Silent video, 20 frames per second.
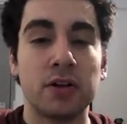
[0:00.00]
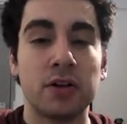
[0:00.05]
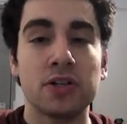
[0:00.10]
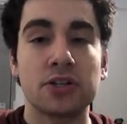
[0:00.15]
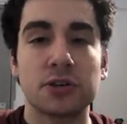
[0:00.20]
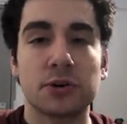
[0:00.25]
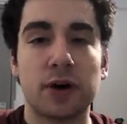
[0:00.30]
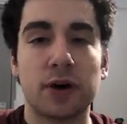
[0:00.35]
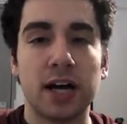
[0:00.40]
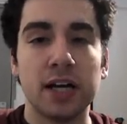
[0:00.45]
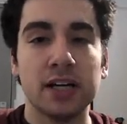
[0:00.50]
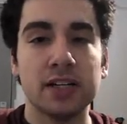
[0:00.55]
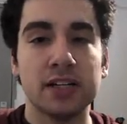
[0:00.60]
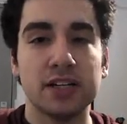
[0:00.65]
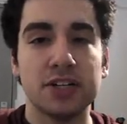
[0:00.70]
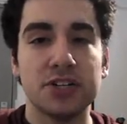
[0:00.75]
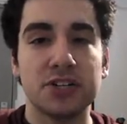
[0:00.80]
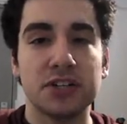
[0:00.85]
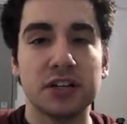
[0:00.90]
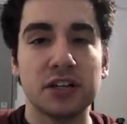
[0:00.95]
So I
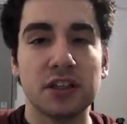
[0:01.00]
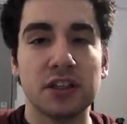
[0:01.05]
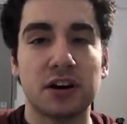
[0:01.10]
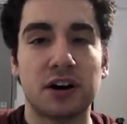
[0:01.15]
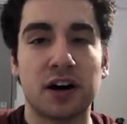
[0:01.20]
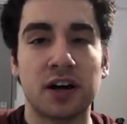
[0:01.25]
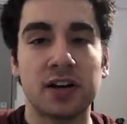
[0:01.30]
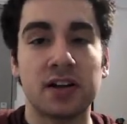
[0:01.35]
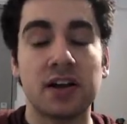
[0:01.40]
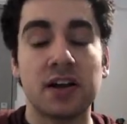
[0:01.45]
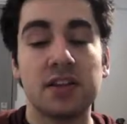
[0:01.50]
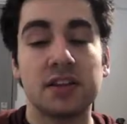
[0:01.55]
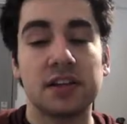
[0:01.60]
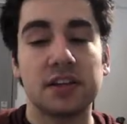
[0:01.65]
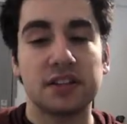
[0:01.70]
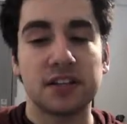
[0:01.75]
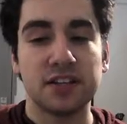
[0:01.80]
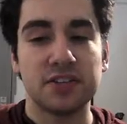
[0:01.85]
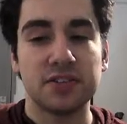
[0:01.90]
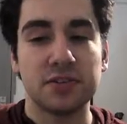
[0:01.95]
initially thought that
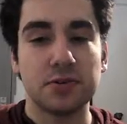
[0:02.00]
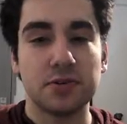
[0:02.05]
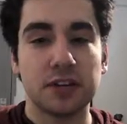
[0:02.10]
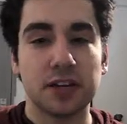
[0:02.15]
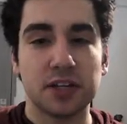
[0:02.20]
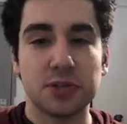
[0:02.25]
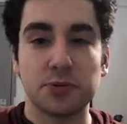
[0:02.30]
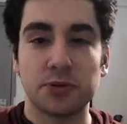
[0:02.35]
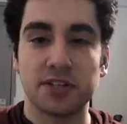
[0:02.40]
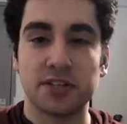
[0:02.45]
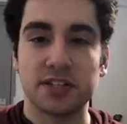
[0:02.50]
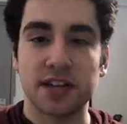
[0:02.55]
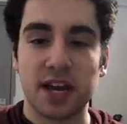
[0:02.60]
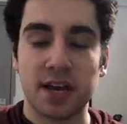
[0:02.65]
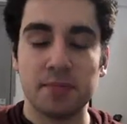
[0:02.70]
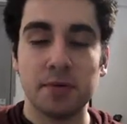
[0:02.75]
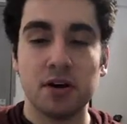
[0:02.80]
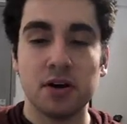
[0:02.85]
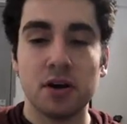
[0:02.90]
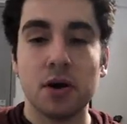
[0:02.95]
these two things were the
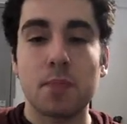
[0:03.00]
same,